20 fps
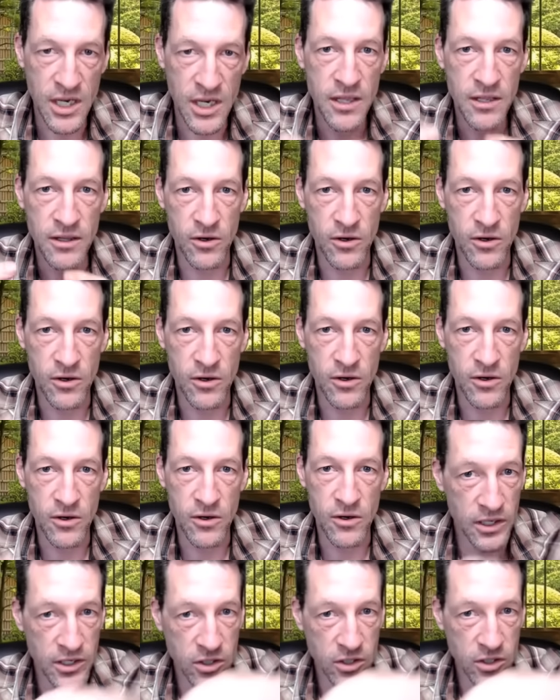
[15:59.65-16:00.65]
The Earth is
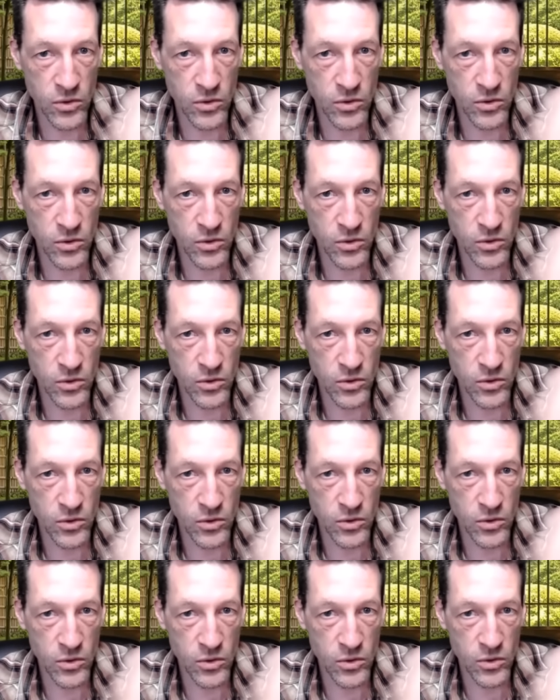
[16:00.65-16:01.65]
falling towards the center of the
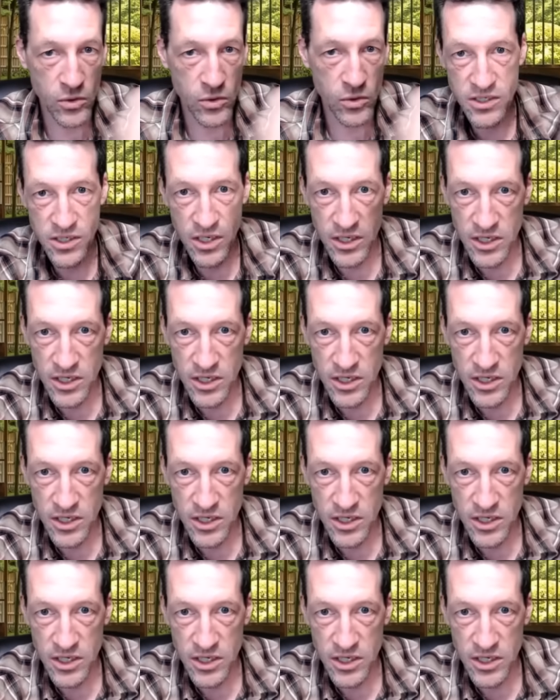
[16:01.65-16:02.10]
Sun. The Sun is